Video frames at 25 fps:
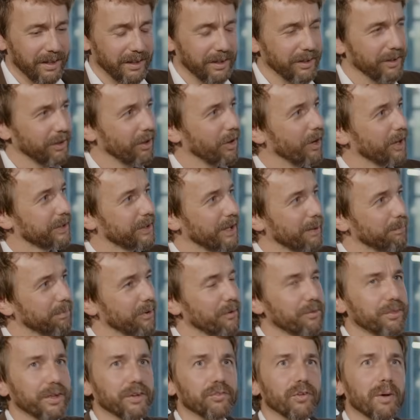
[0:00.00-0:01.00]
No, a
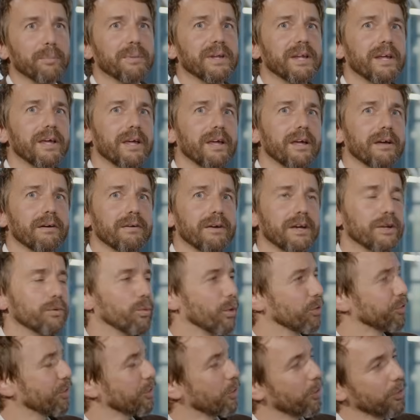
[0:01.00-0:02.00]
couple of things. I mean, it
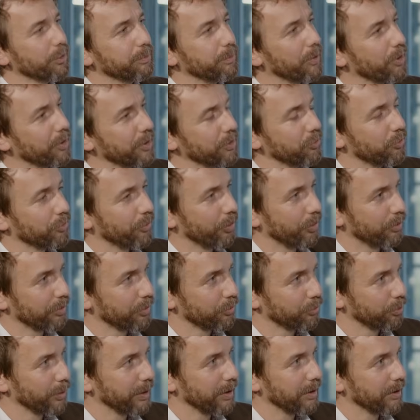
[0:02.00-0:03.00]
was an odd bird in star
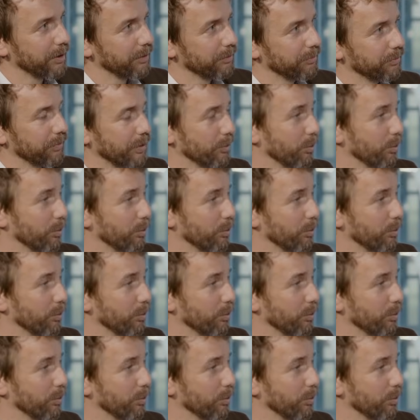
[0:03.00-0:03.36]
as well.